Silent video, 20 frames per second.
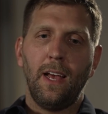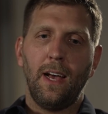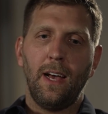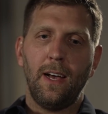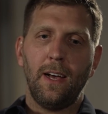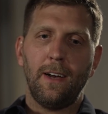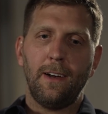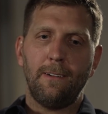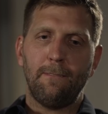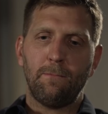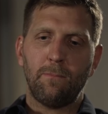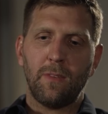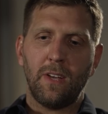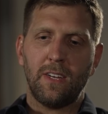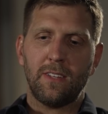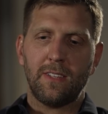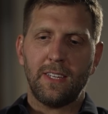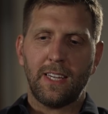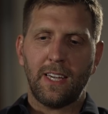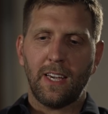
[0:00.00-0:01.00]

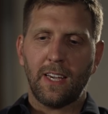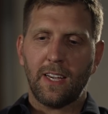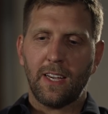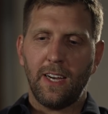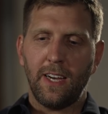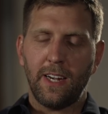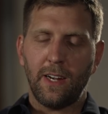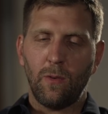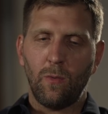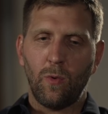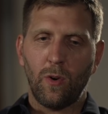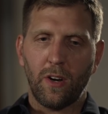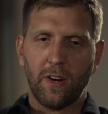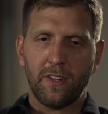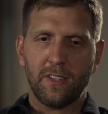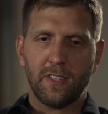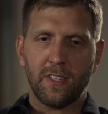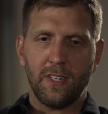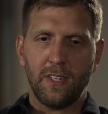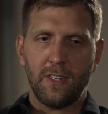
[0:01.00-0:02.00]
I think it kind of
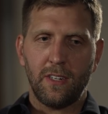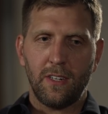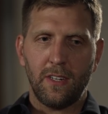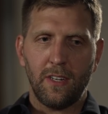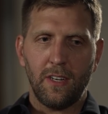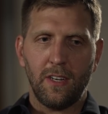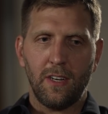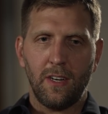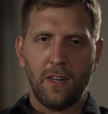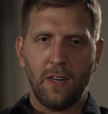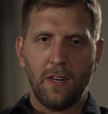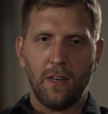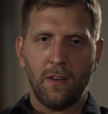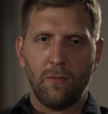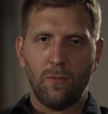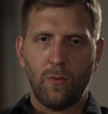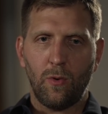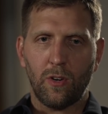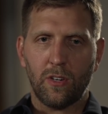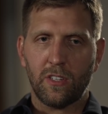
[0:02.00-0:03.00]
works and
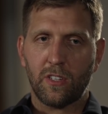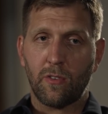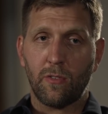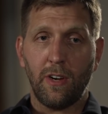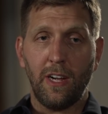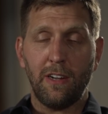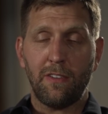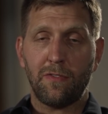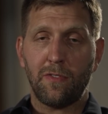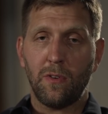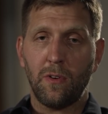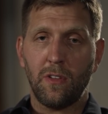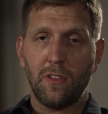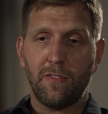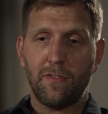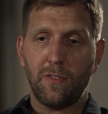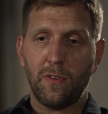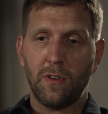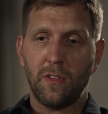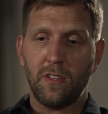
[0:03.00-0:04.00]
works great for
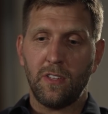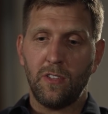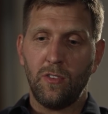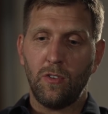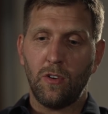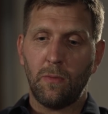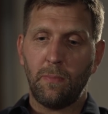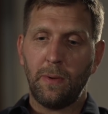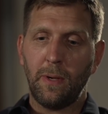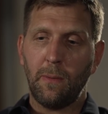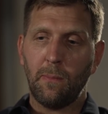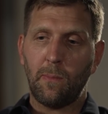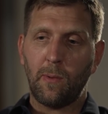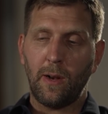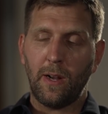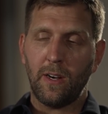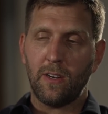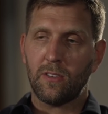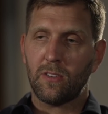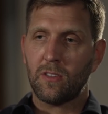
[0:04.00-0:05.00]
the European
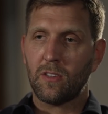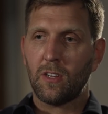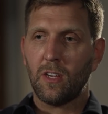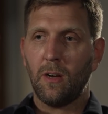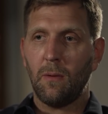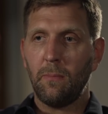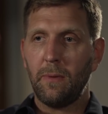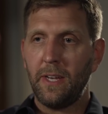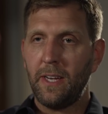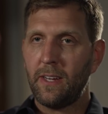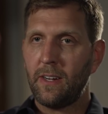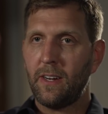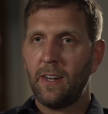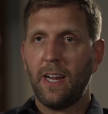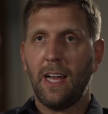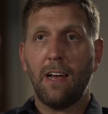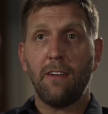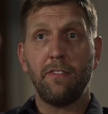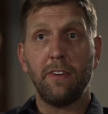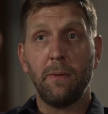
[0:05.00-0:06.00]
players to come in
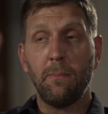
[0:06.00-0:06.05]
and have